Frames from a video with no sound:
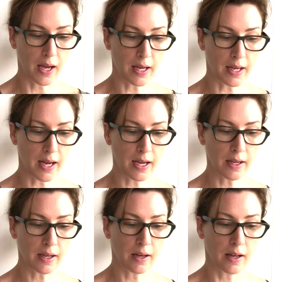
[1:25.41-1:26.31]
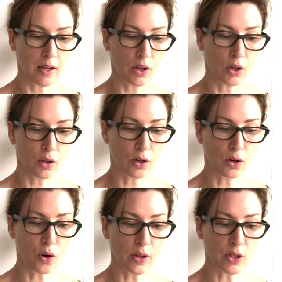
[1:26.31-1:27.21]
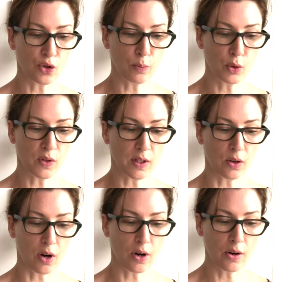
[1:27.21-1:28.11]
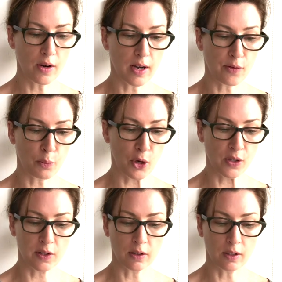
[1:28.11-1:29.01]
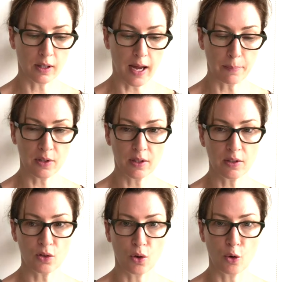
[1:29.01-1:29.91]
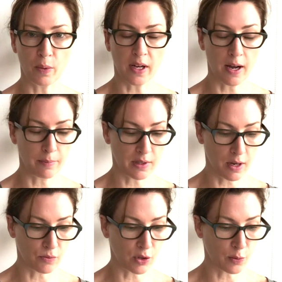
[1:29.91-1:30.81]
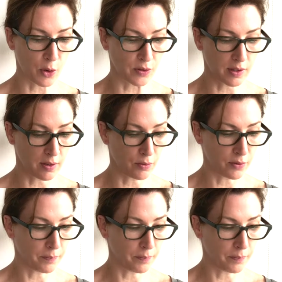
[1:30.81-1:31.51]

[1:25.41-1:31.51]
Again, calling 000 if a person collapses or becomes unresponsive.